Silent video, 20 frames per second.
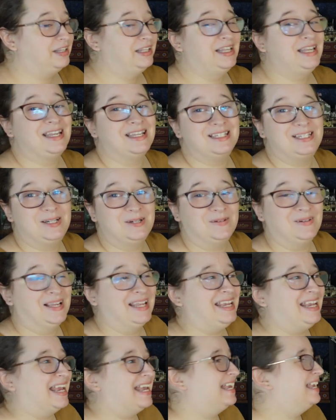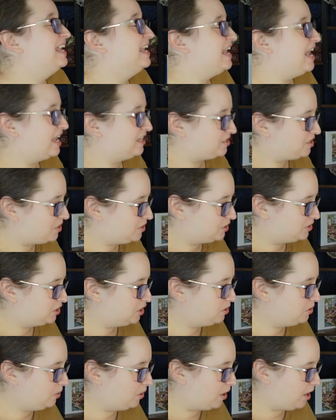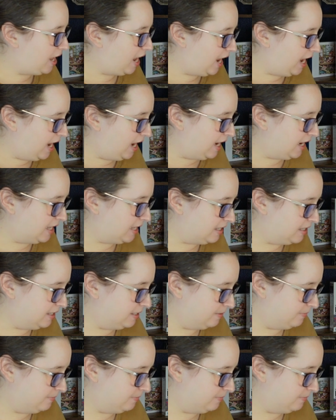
really enjoying it. It's also a